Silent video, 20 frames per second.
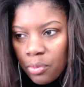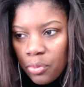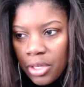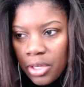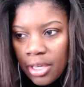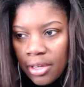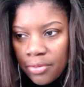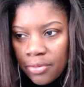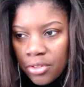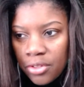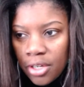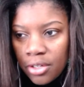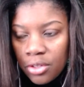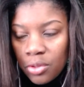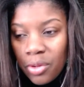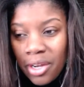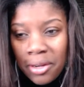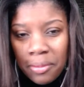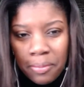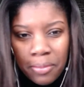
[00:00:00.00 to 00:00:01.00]
we have talked
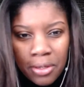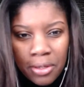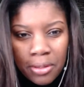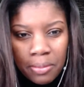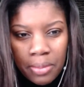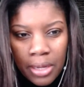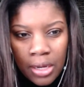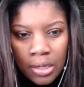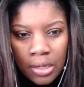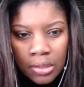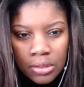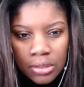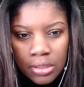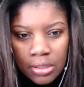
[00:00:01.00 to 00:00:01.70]
quite a bit about